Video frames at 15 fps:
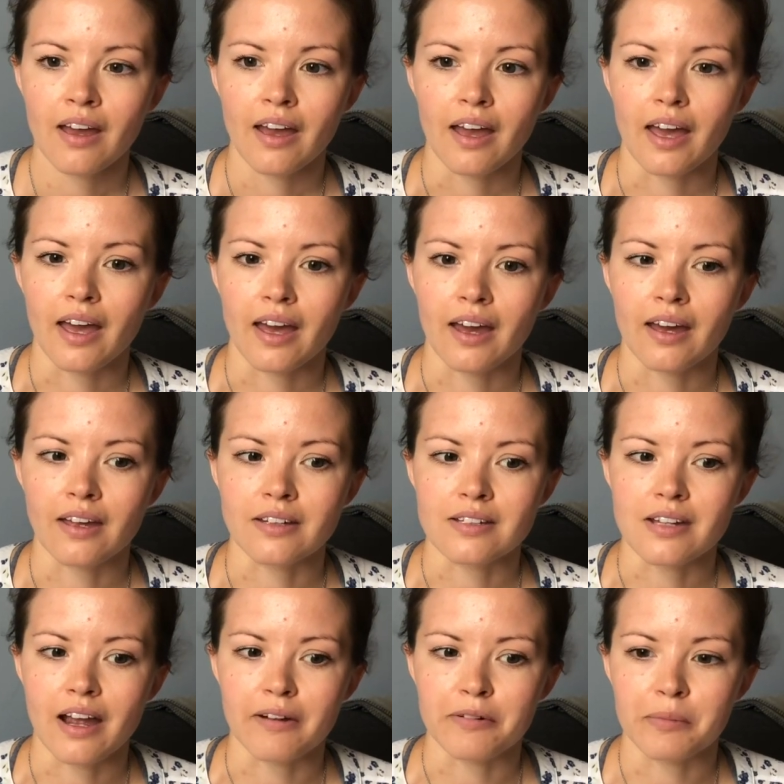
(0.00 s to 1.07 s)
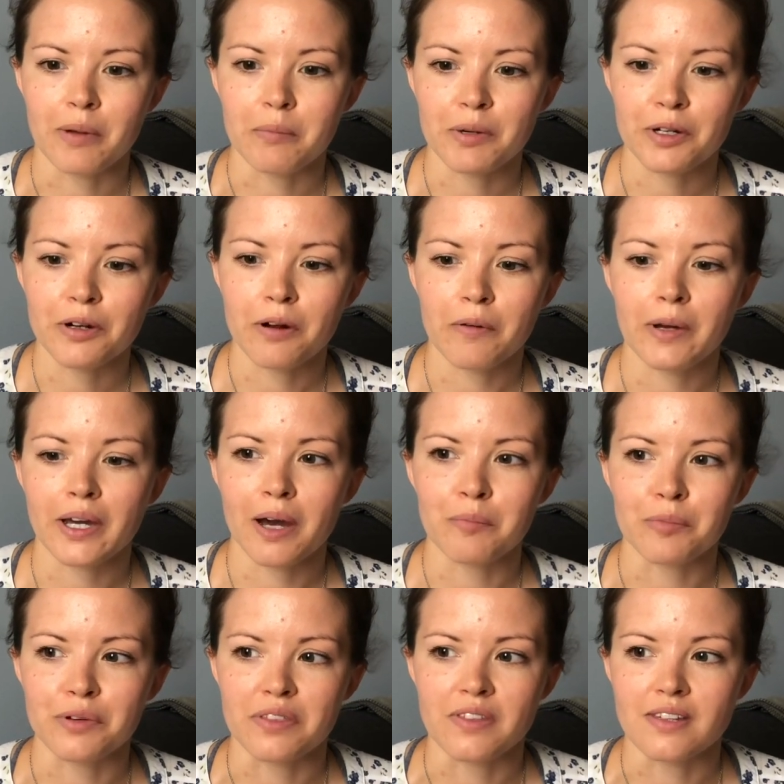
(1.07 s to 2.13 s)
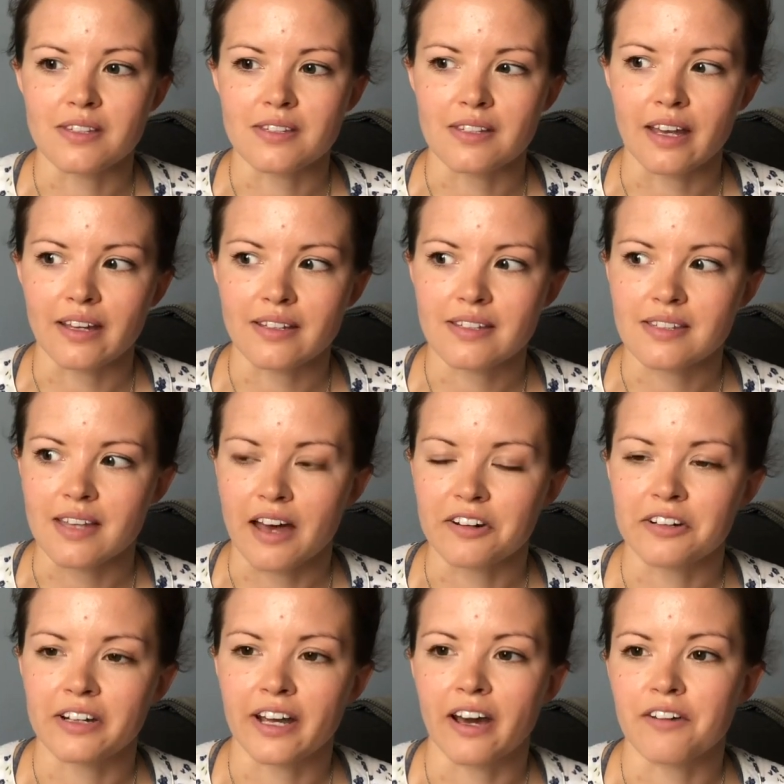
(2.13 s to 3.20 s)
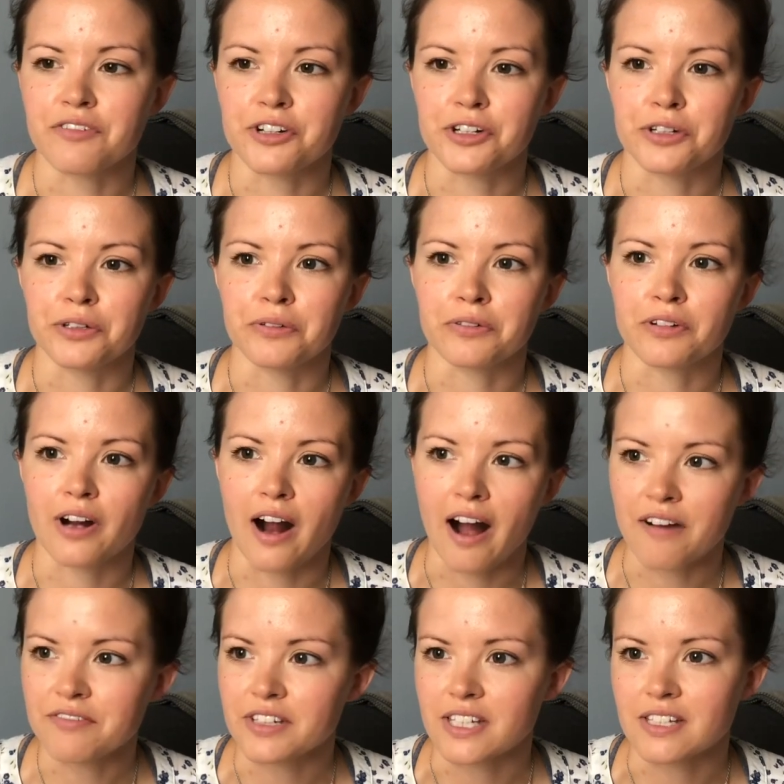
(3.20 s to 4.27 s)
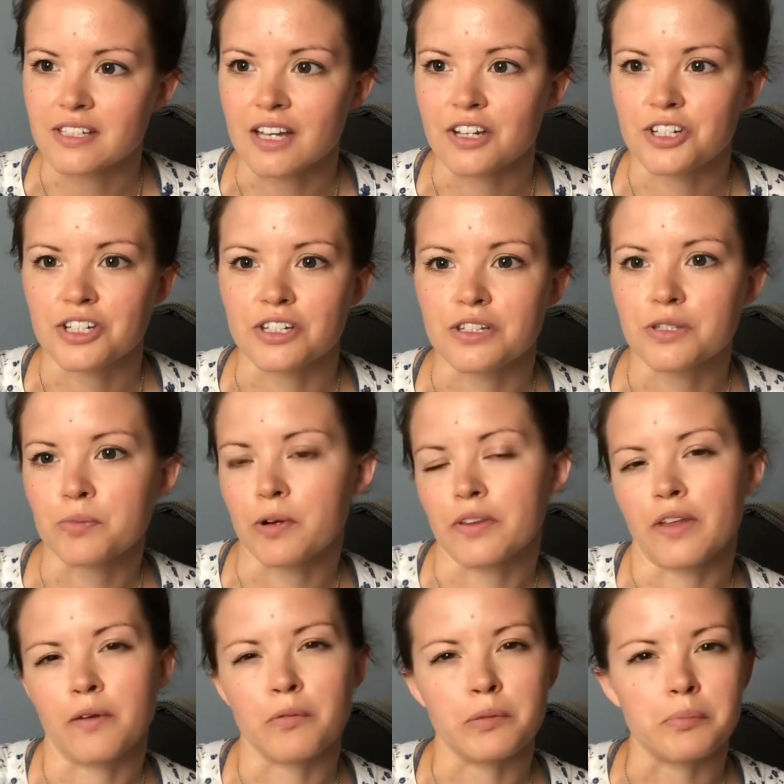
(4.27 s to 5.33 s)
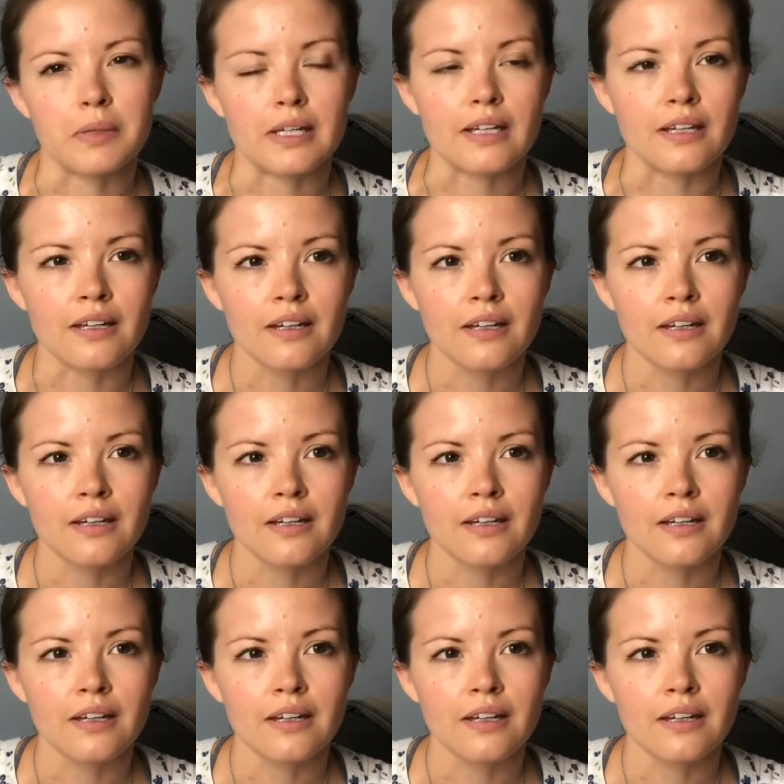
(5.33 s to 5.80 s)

And I remember growing up with these like Saturday afternoon crafting sessions where they would be,